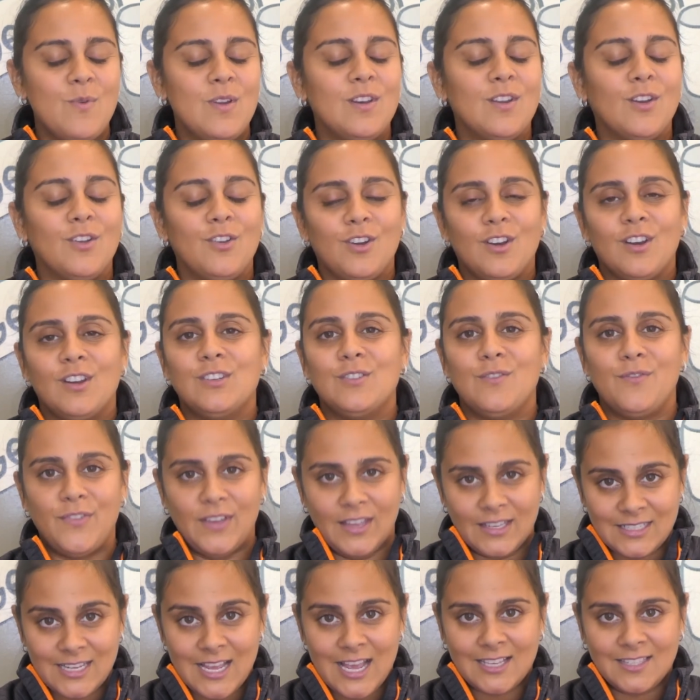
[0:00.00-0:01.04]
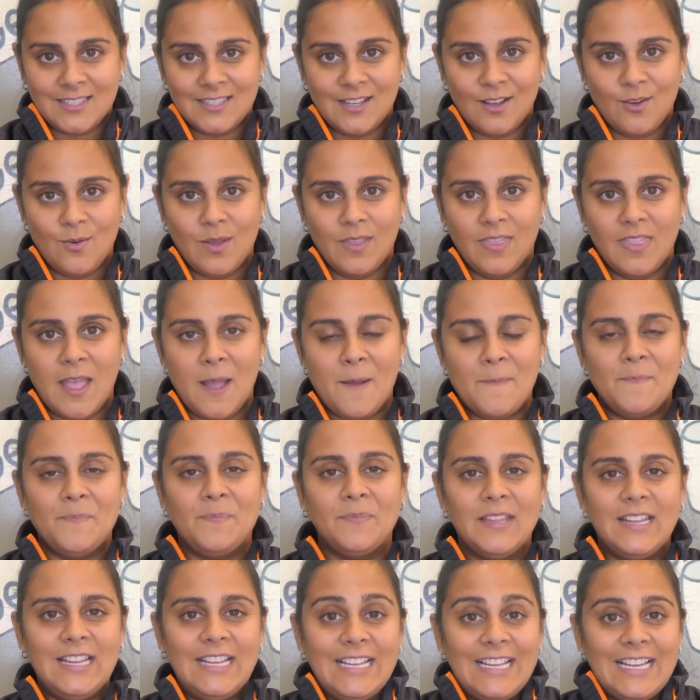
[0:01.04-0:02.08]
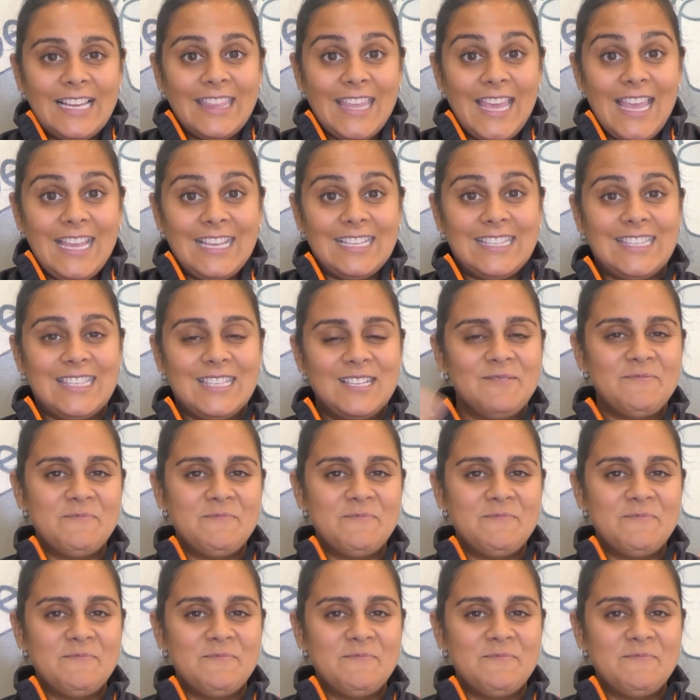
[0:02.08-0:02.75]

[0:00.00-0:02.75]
We know you're gonna do fantastic with them. Thanks,